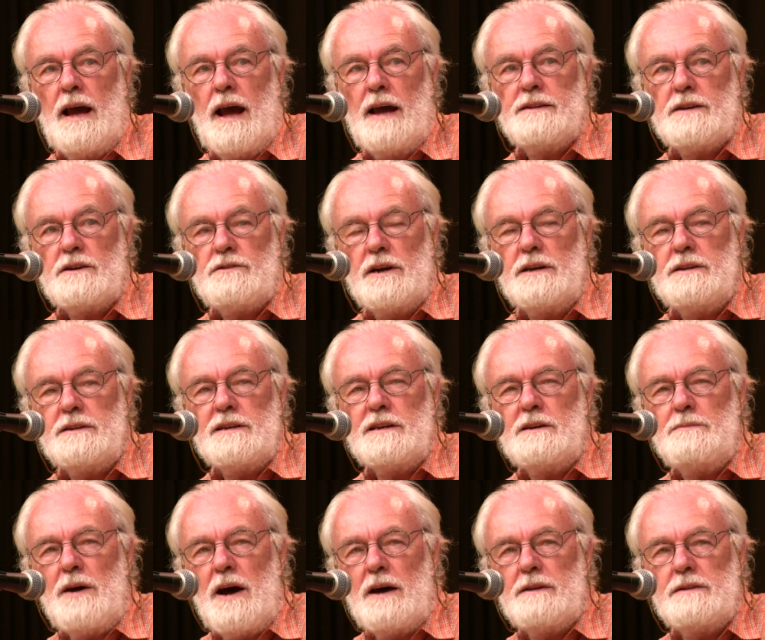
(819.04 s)
And the great
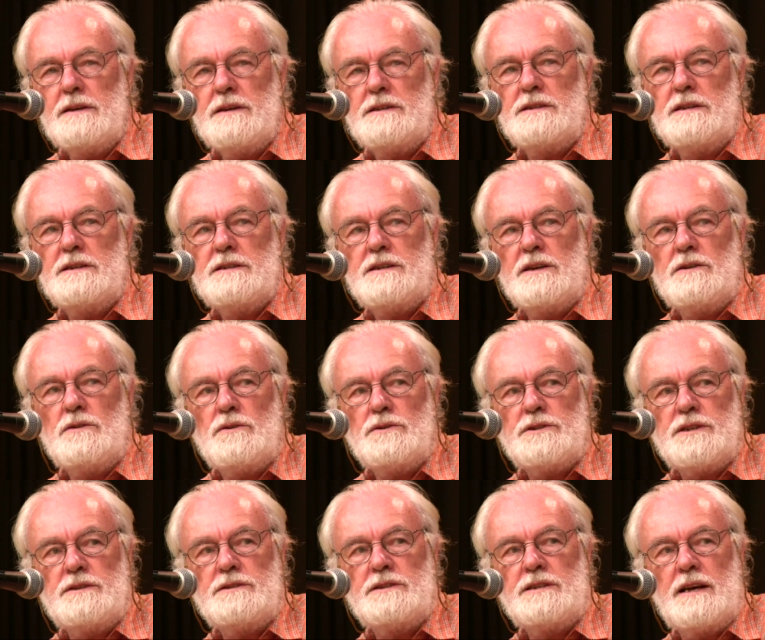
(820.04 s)
thing about this is it
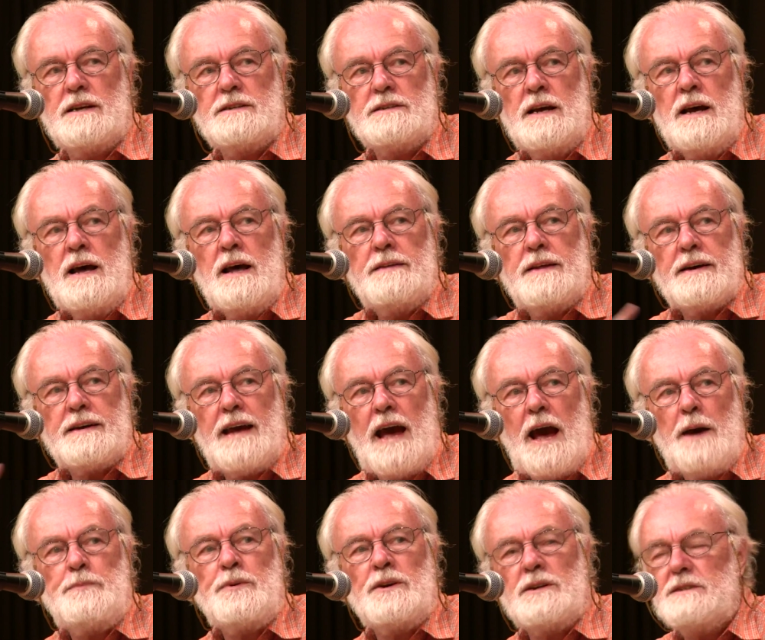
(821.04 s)
also says that
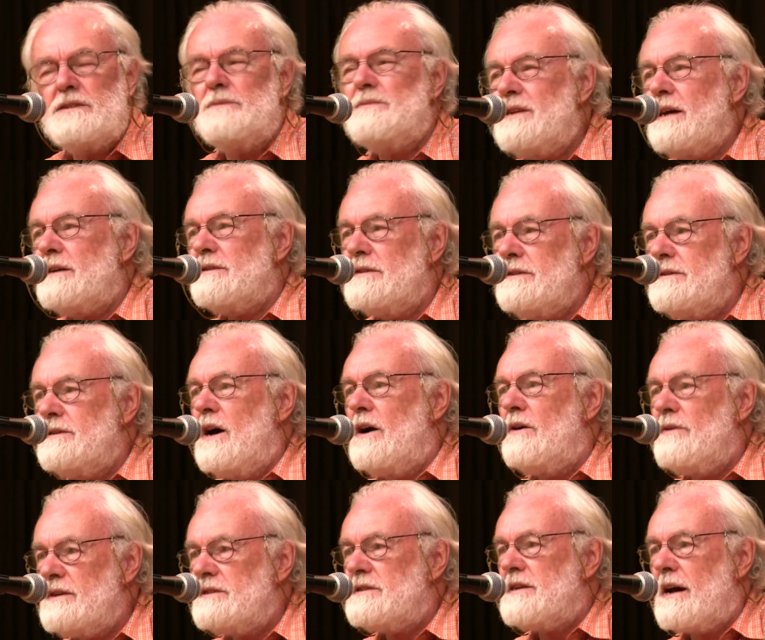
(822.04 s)
capitalism doesn't
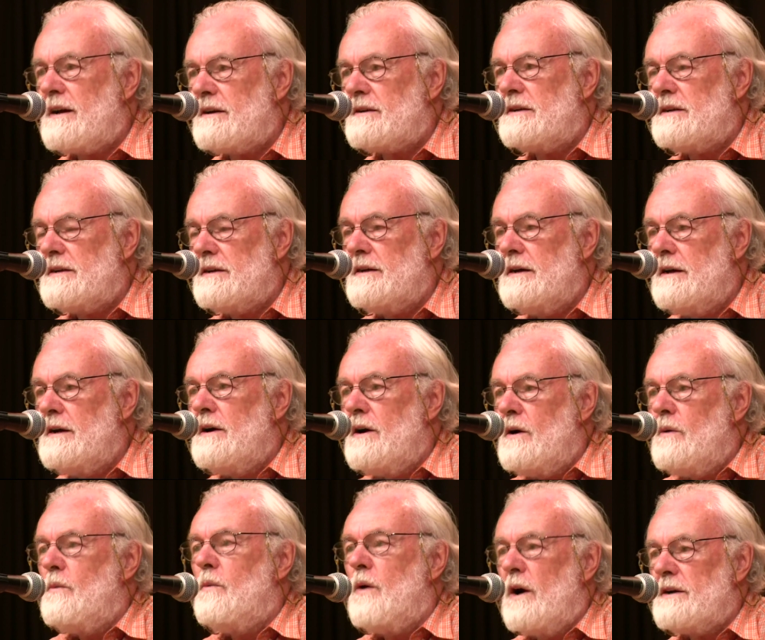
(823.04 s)
know exactly
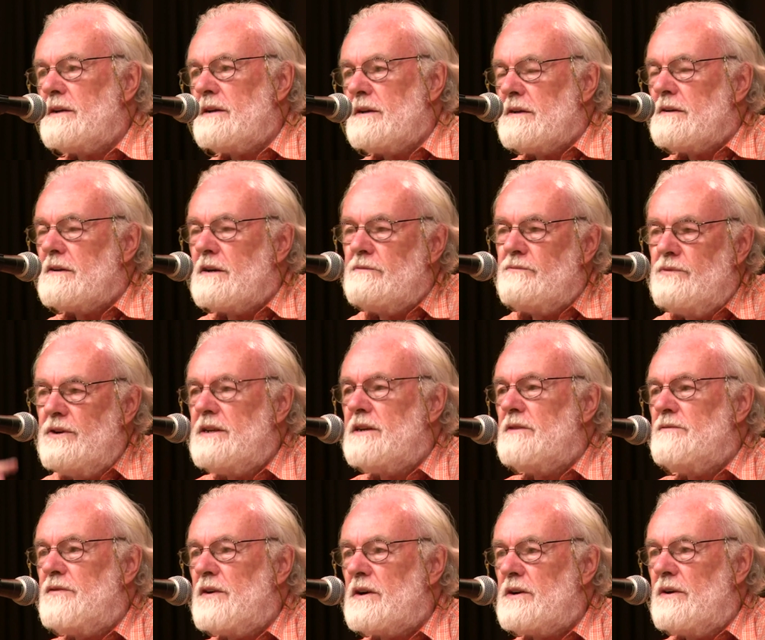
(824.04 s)
what
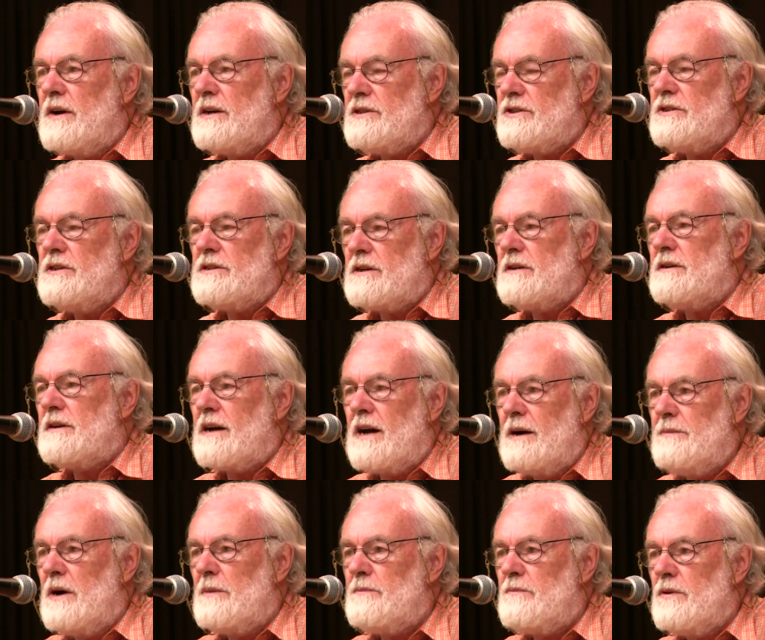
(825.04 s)
reconfiguration it's going to
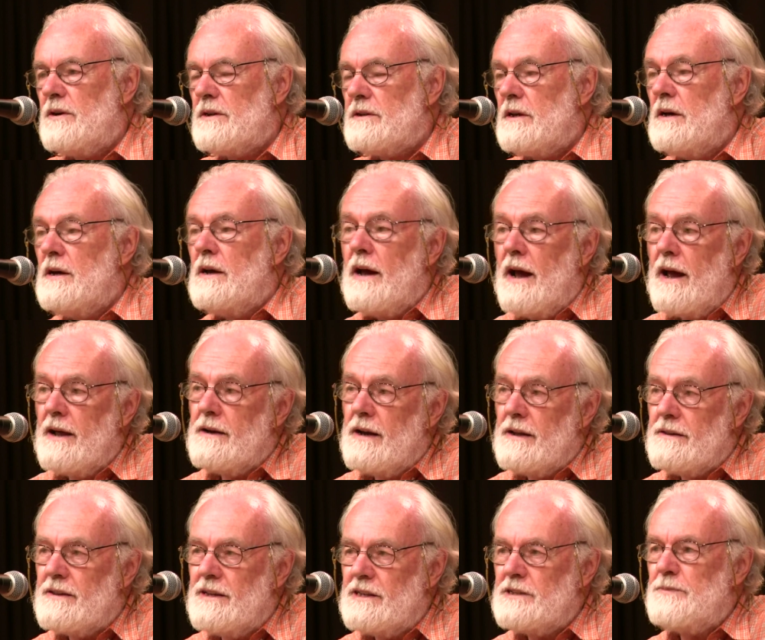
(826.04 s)
come up with. And
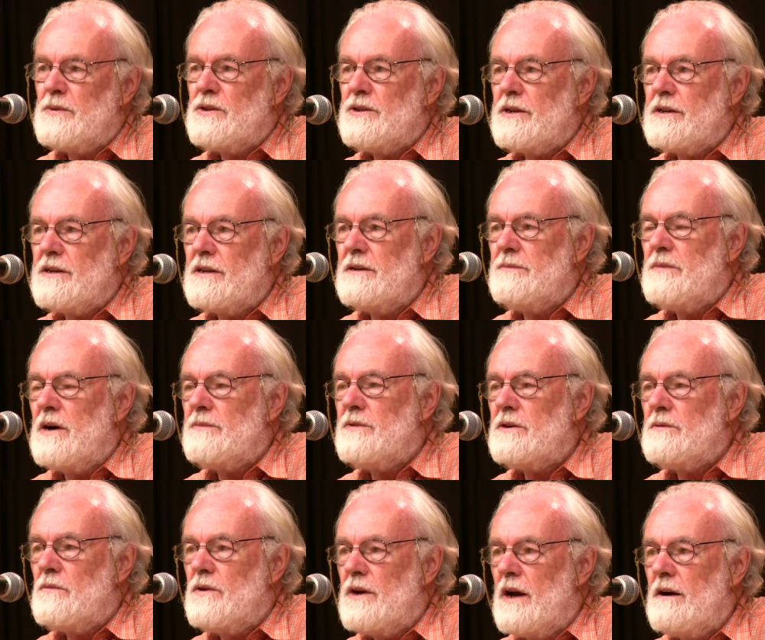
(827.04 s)
at this particular
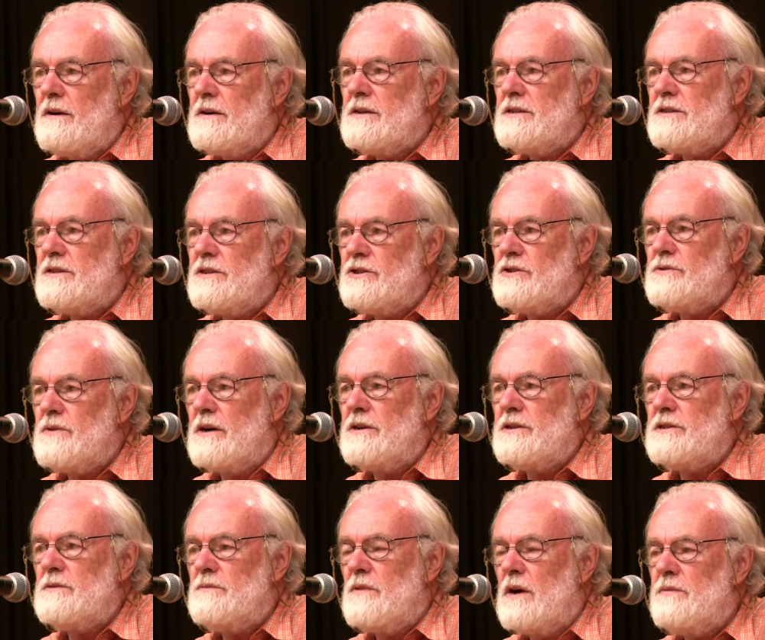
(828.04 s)
moment, we are in a
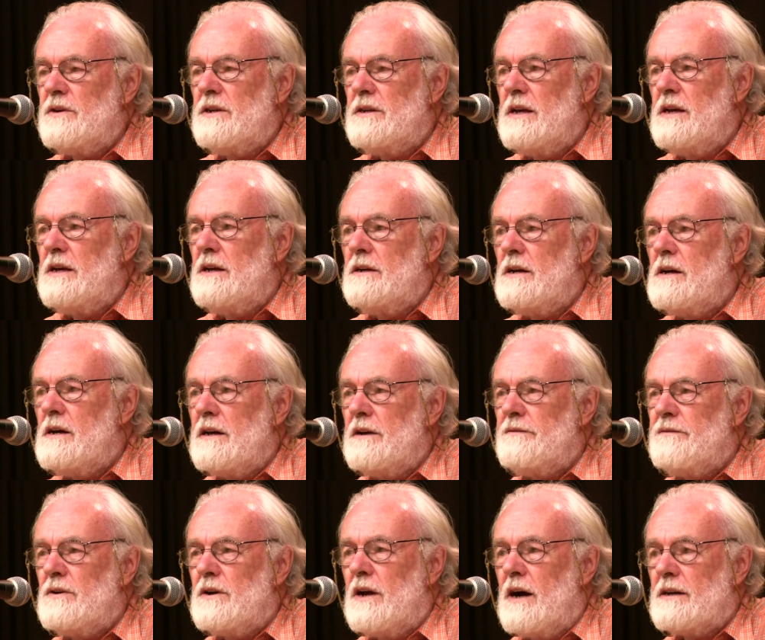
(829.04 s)
situation where we need,
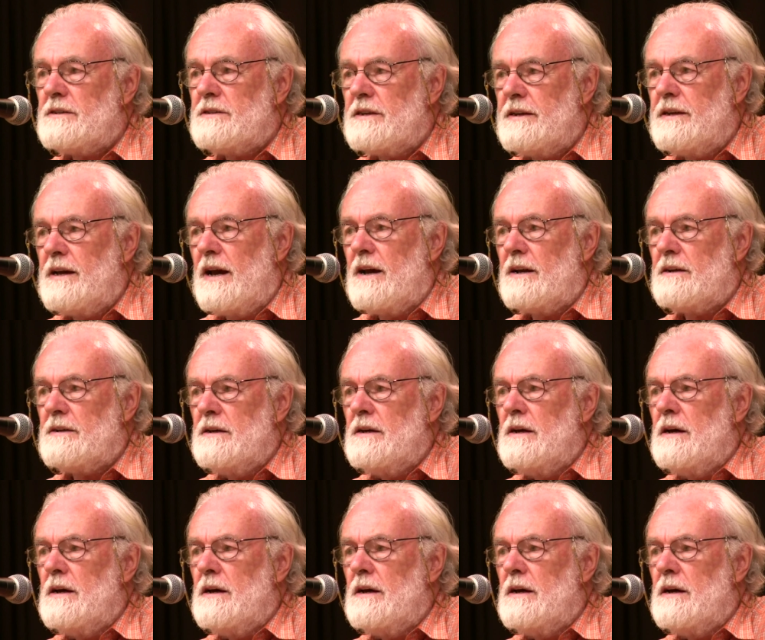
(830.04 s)
if you like, to get